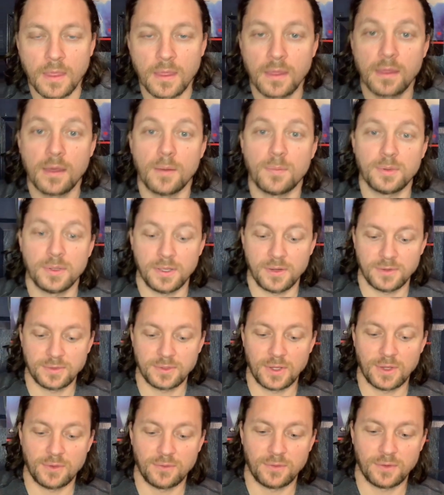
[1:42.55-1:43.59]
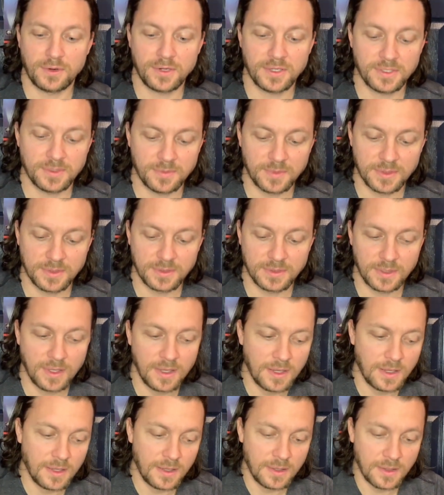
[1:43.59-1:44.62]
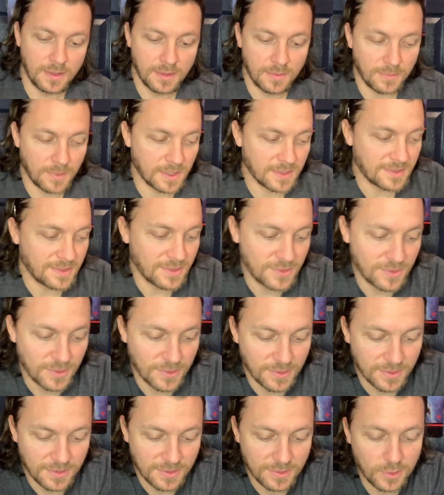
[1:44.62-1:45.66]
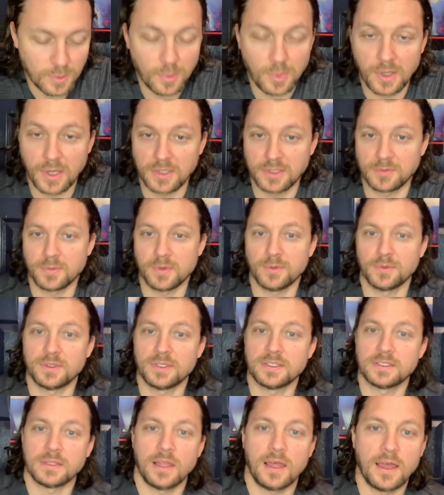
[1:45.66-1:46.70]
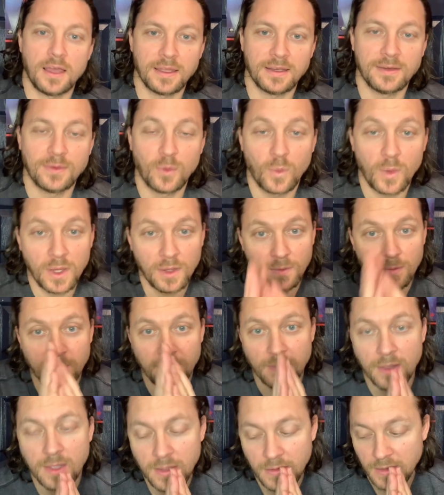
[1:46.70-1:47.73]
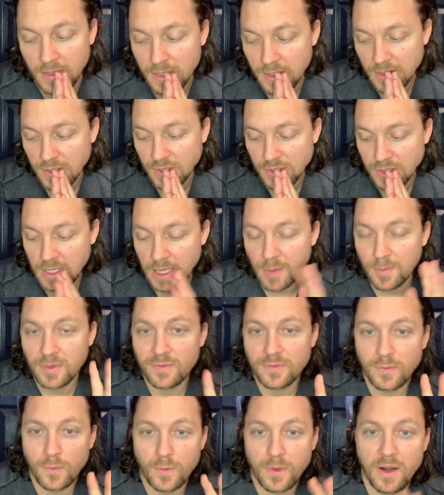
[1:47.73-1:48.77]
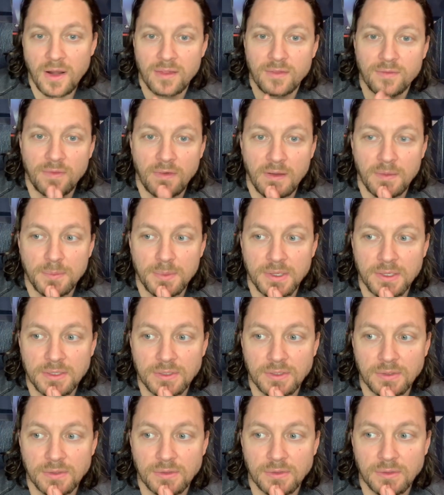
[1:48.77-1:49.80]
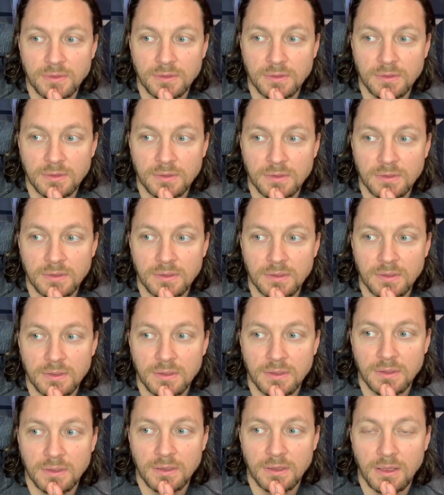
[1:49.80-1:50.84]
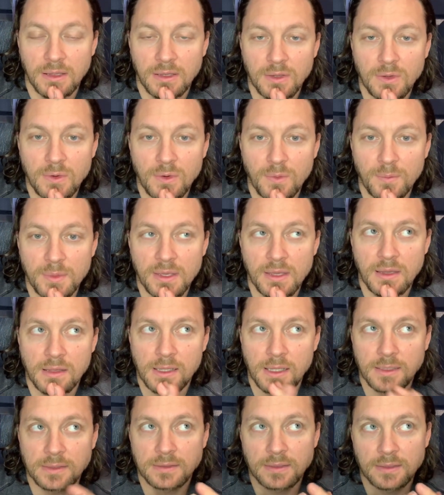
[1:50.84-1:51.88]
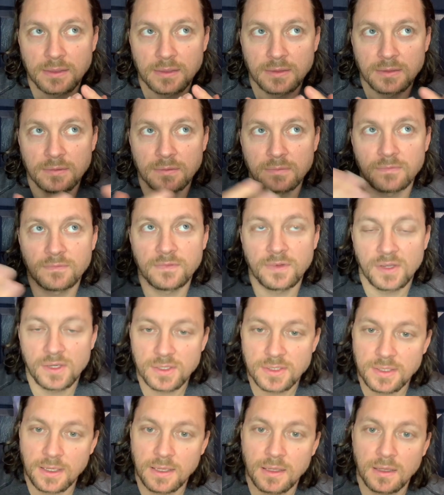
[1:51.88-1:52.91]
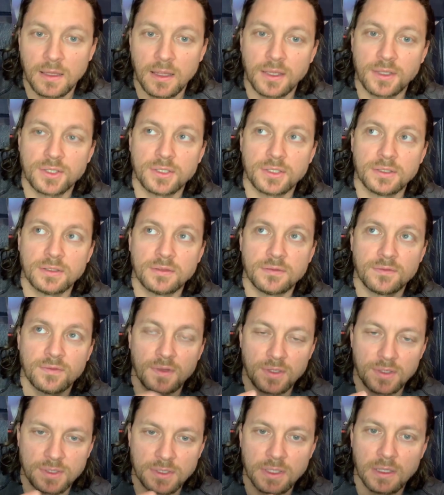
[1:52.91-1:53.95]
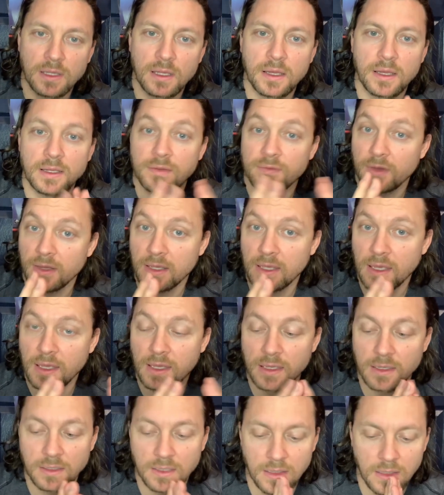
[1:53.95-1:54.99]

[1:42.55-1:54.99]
A couple years ago for Christmas, my sister surprised me with this line. Well, she got me 4 out of the 5 pieces. And you know me, I like to finish the collection, finish the line if I can.